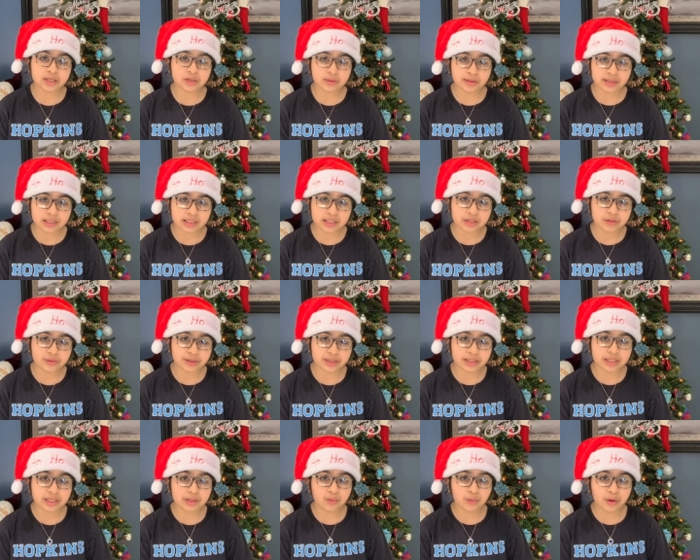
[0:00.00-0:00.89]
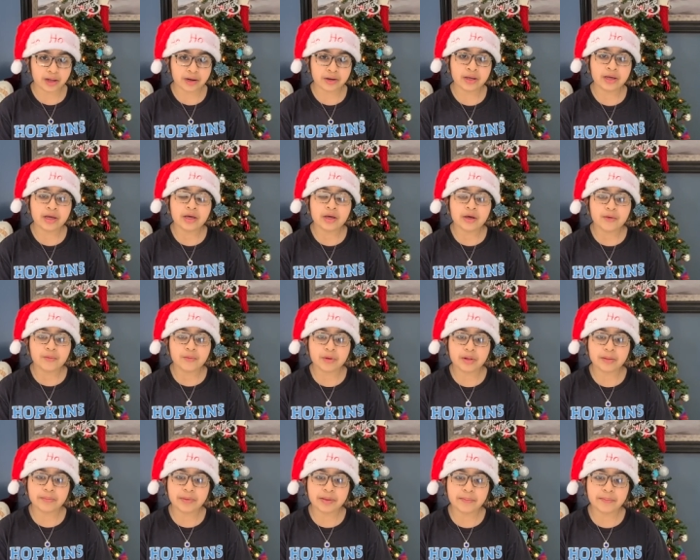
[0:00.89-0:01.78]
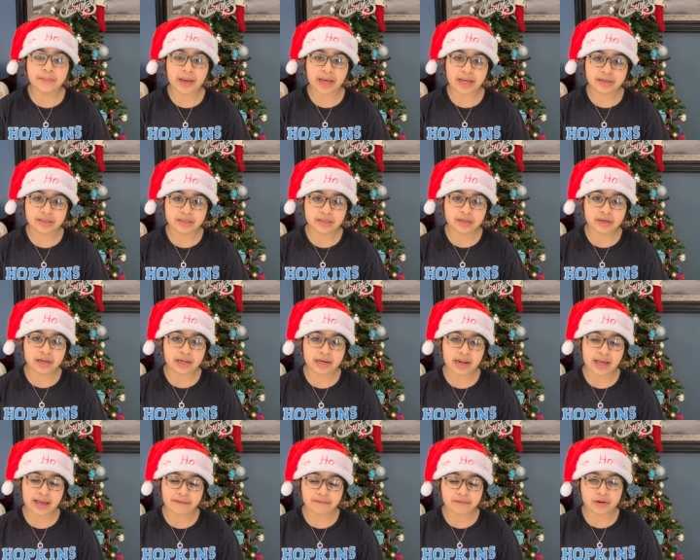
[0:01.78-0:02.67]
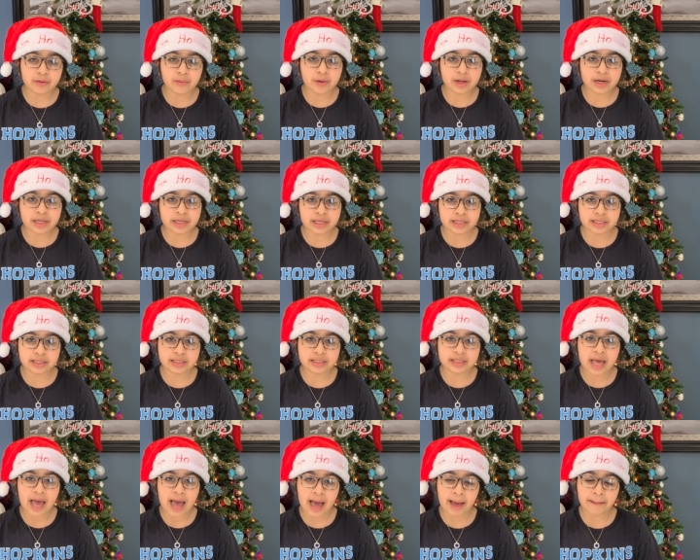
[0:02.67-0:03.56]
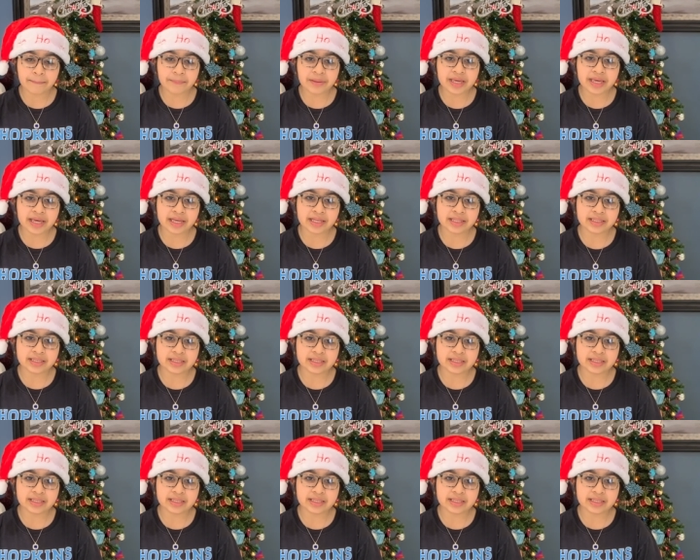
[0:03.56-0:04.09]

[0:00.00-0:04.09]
2021 will be better and everyone is happy and